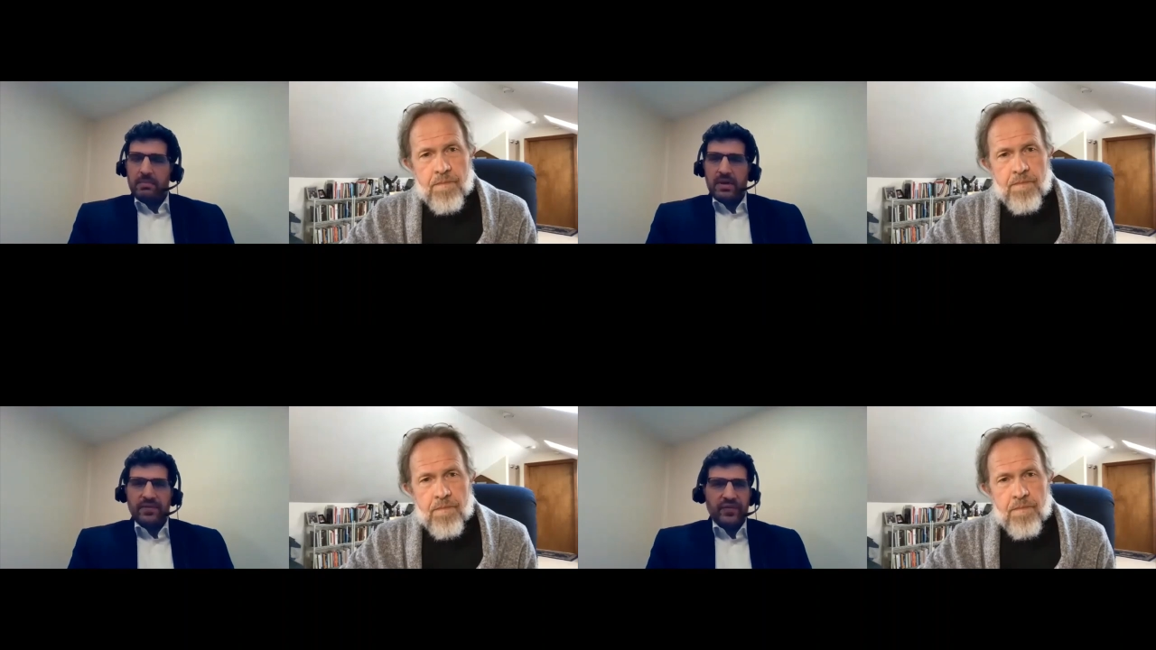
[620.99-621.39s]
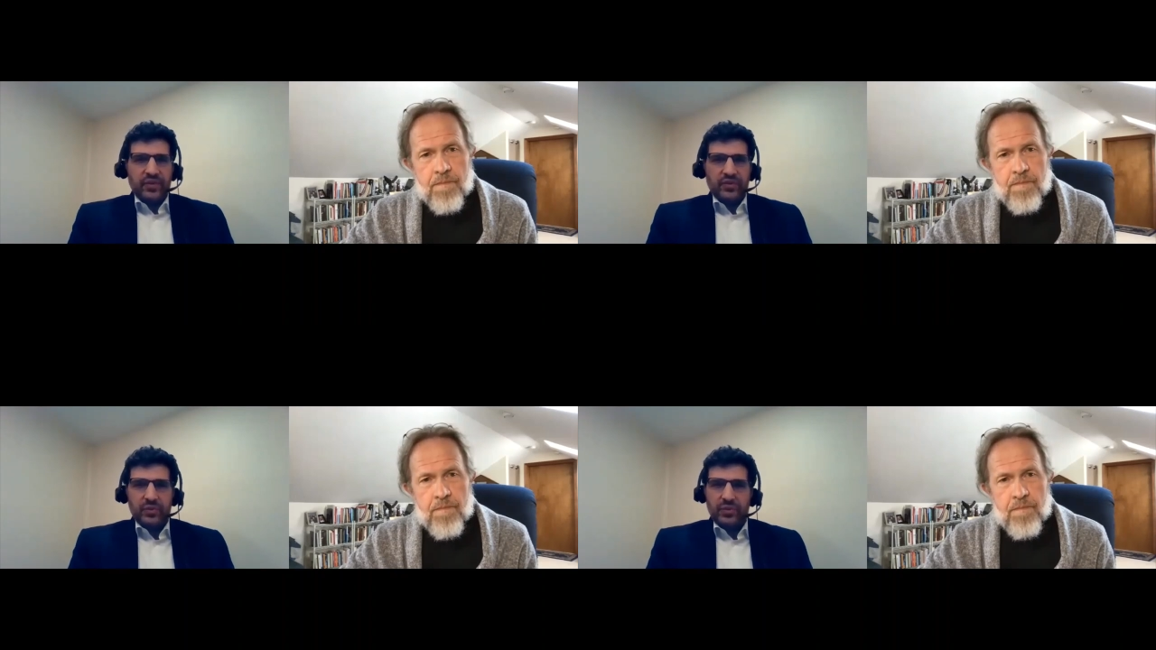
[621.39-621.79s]

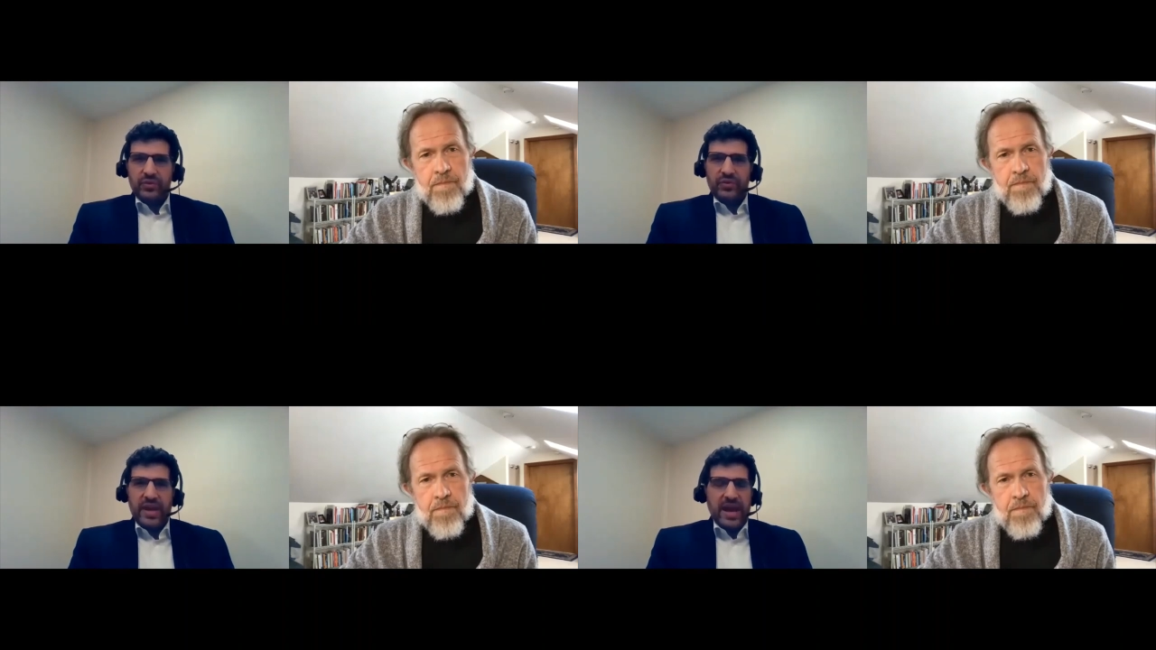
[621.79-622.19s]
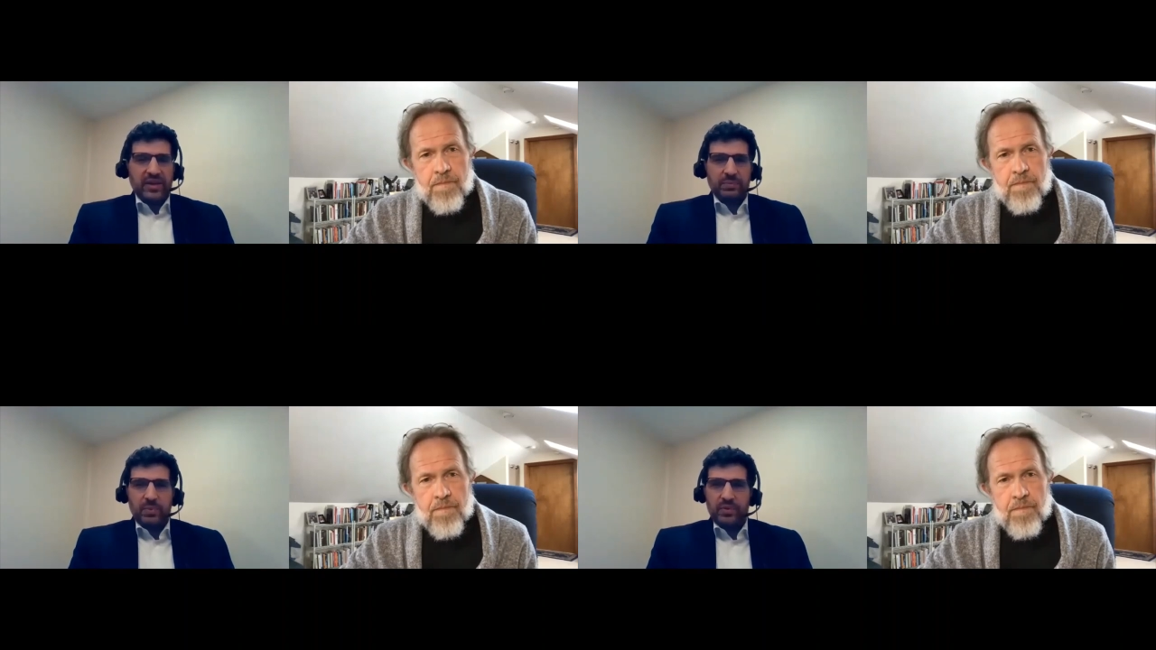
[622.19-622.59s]
Speaker 1: officials,
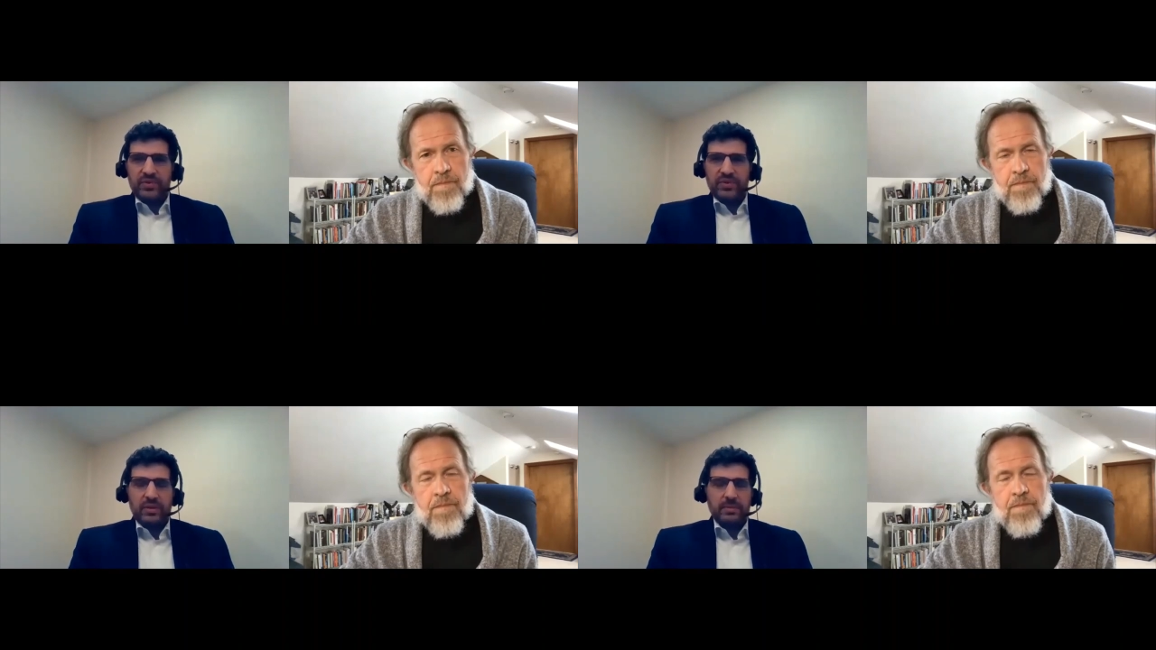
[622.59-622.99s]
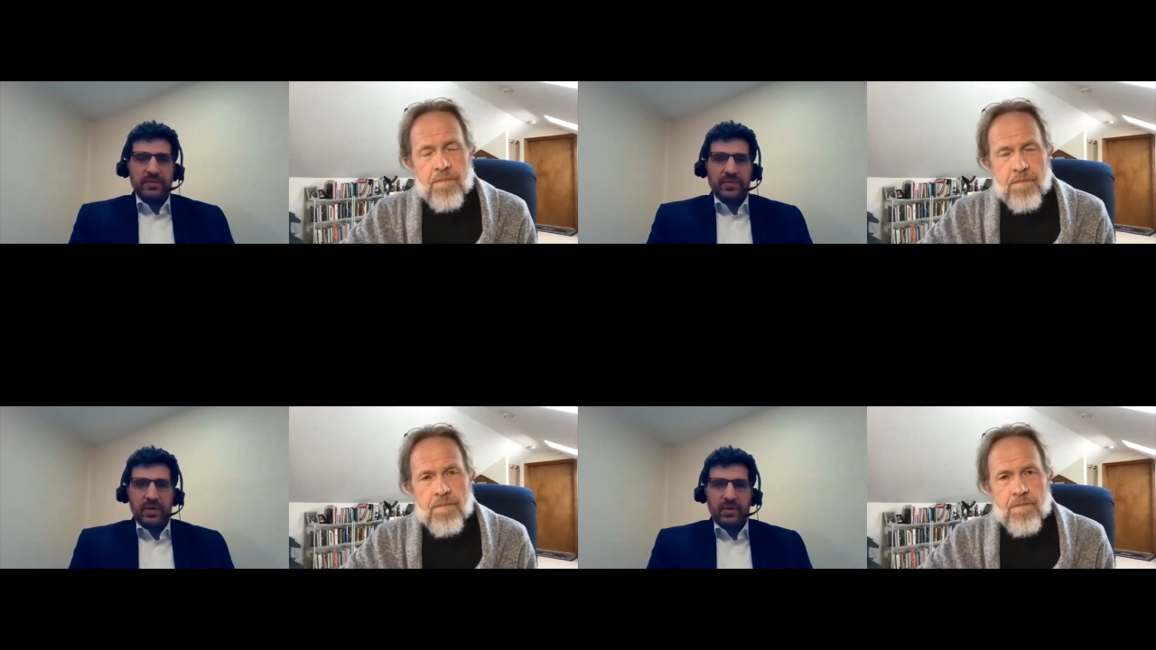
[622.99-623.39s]
experts need to be
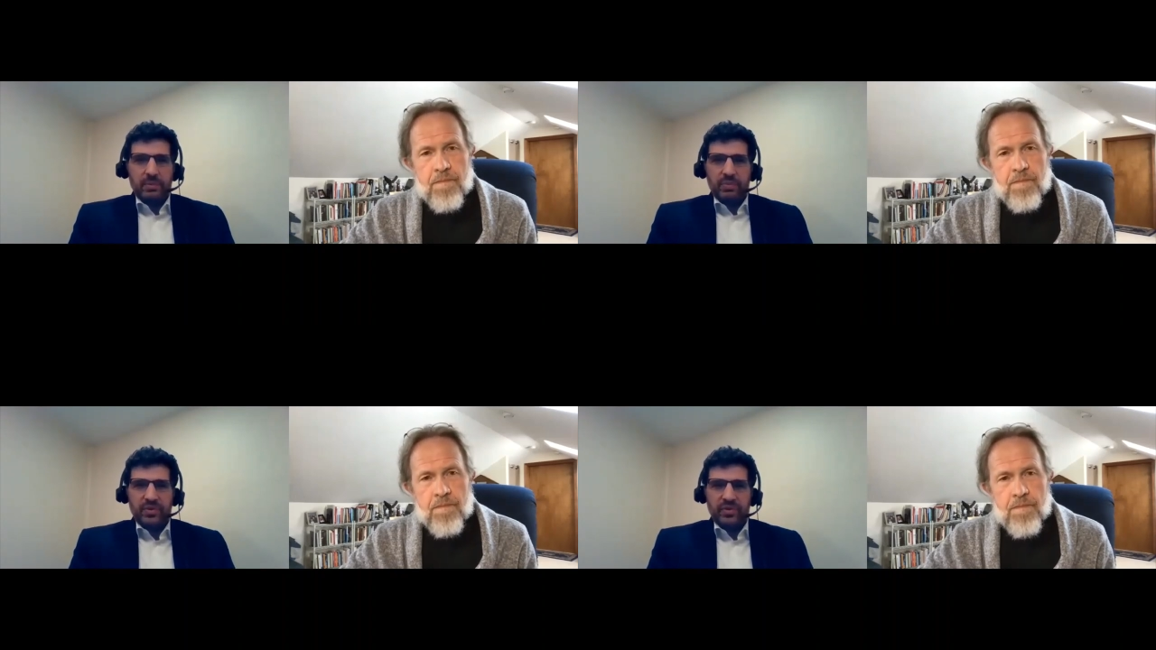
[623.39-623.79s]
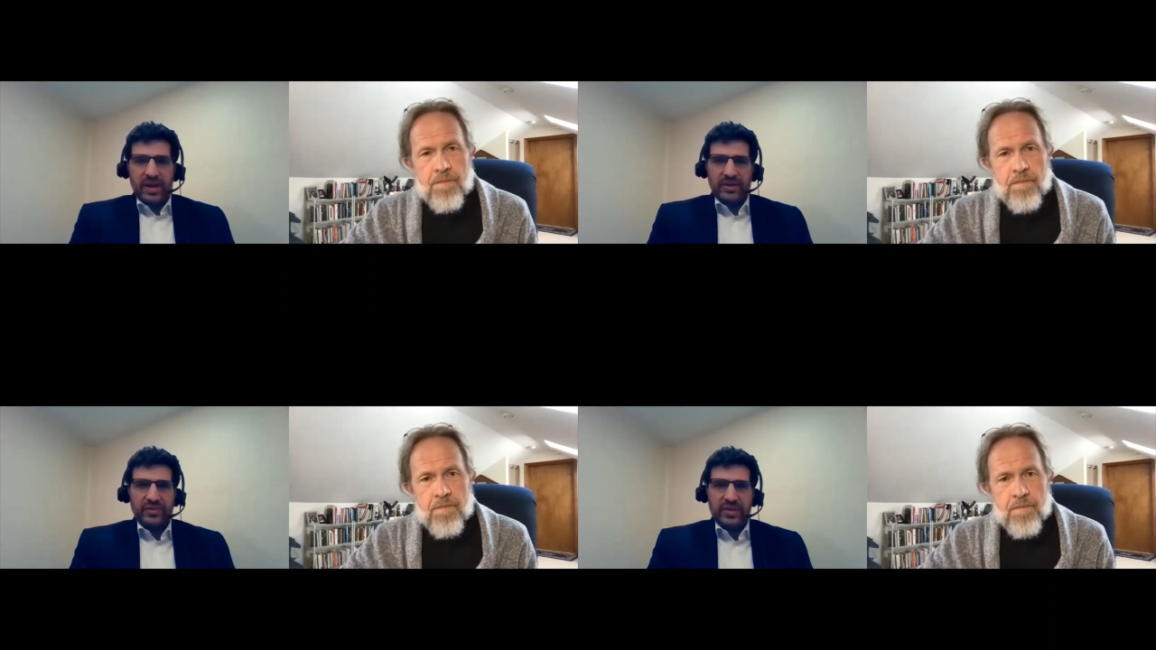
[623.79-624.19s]
very
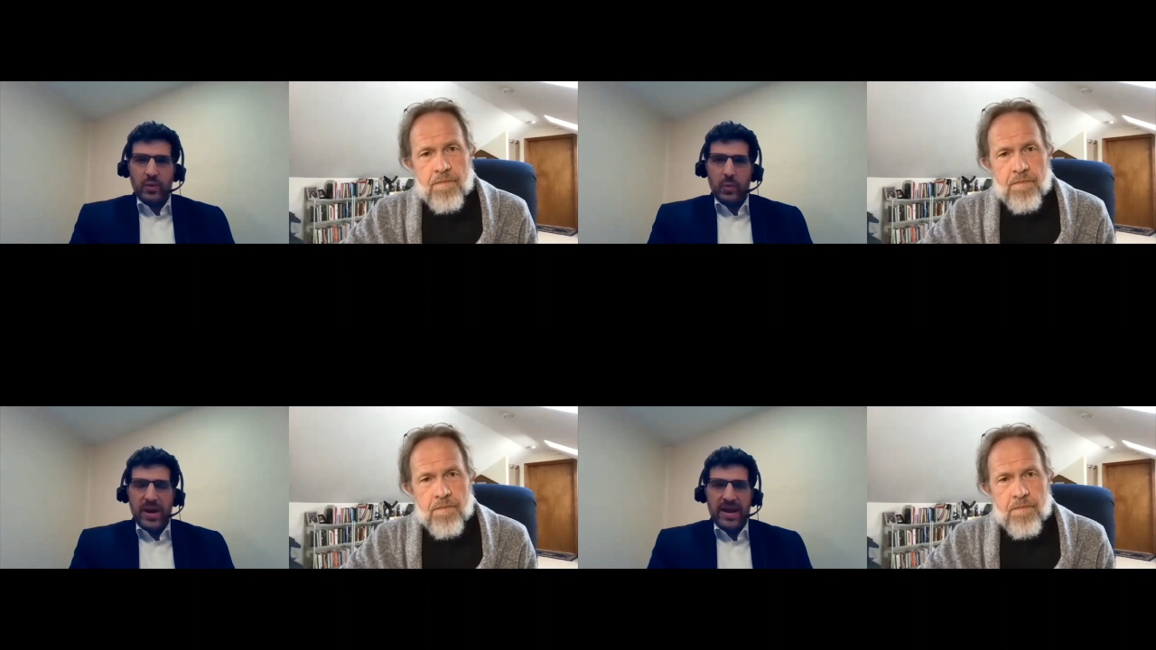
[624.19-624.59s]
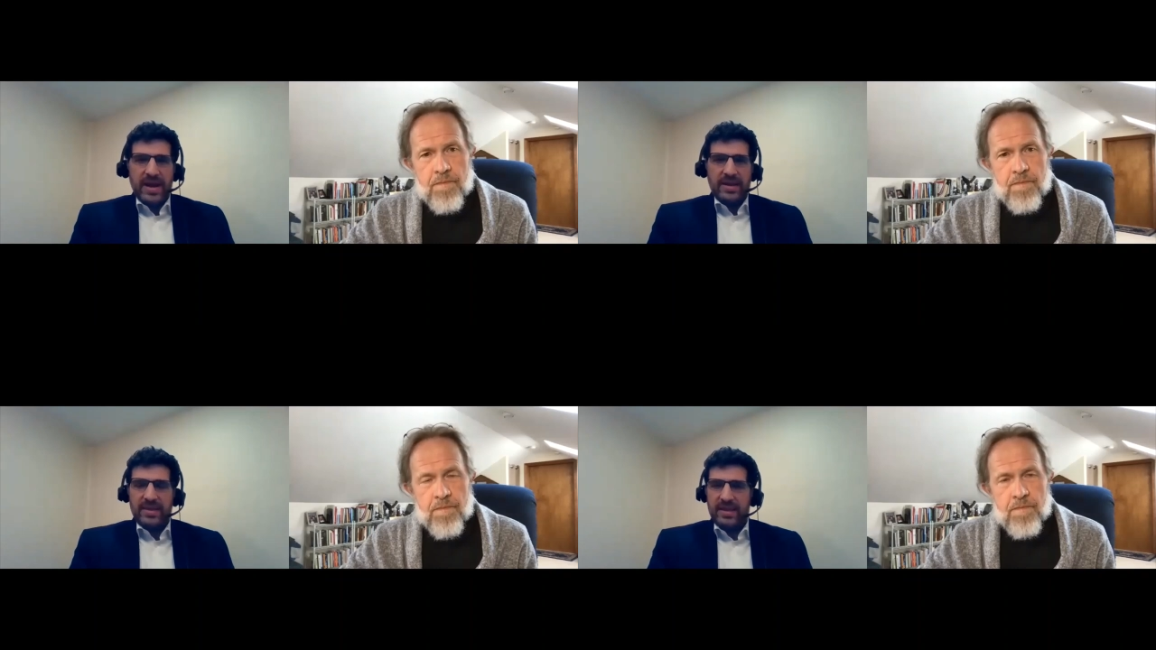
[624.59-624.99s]
precise in the
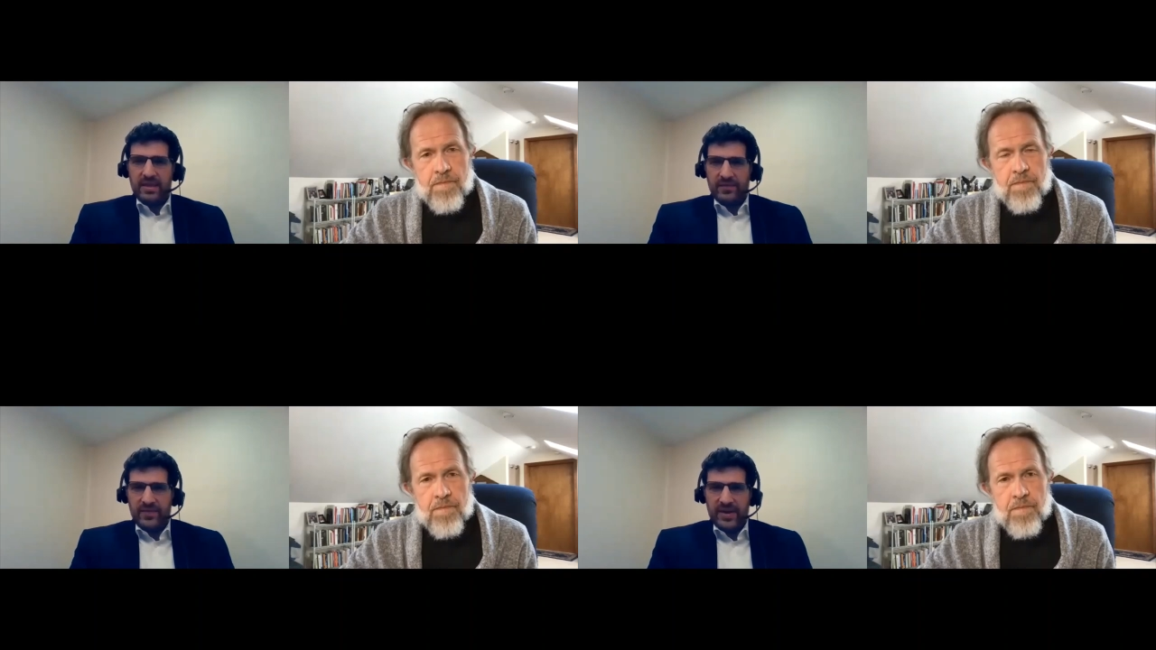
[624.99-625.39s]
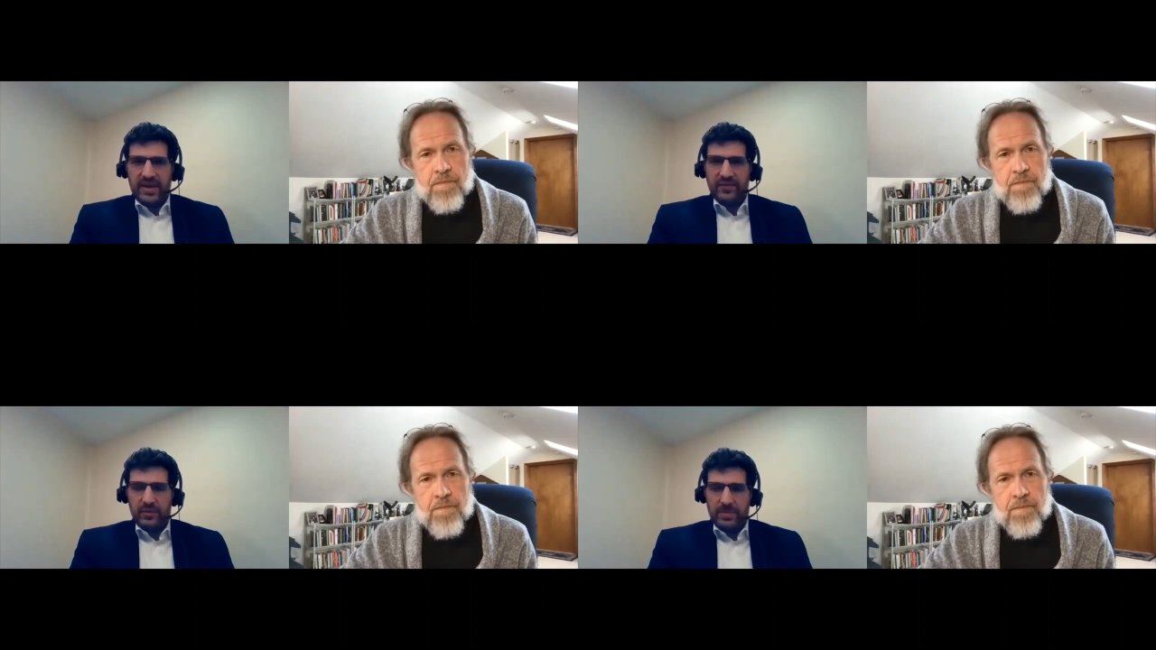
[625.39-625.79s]
way they convey
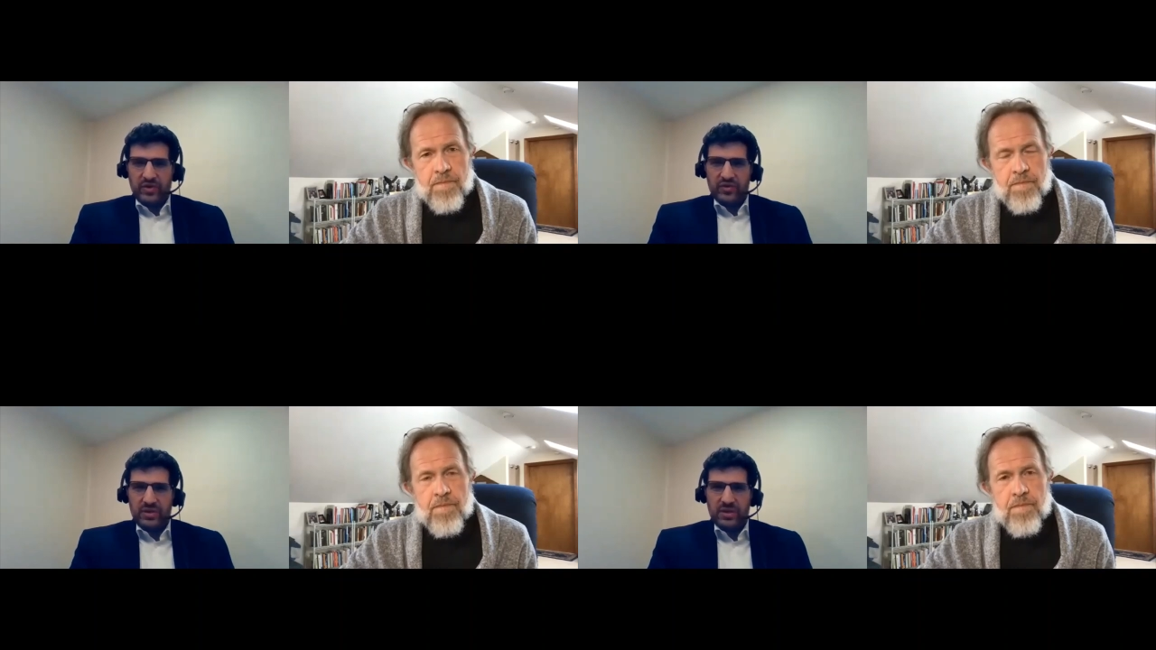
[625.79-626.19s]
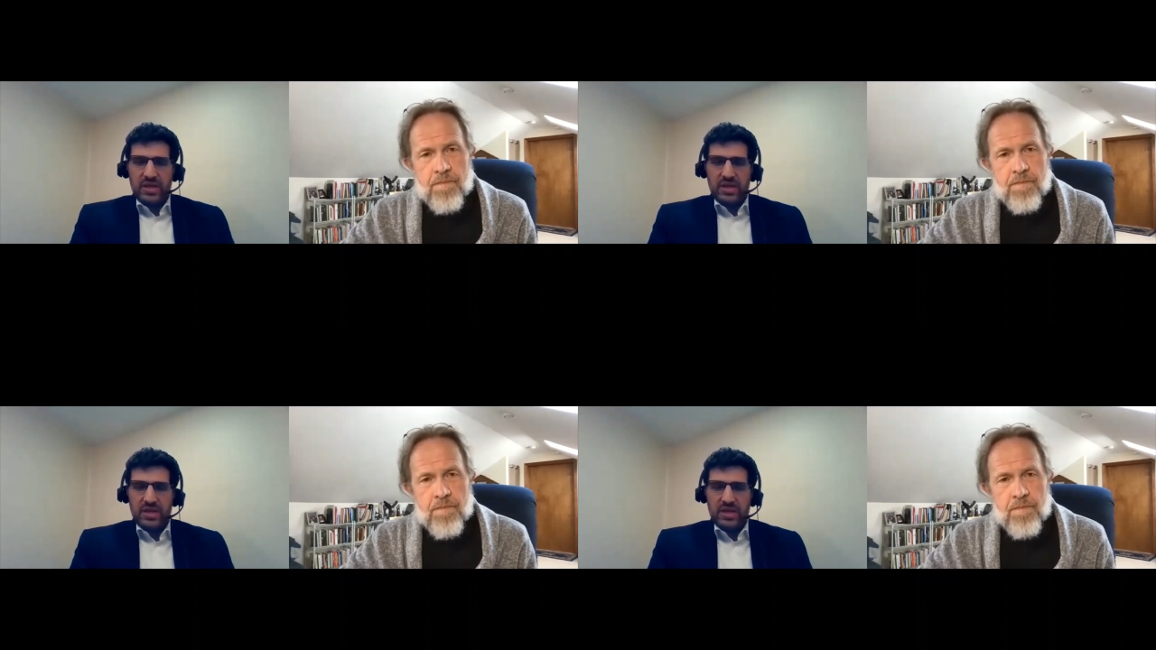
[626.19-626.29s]
information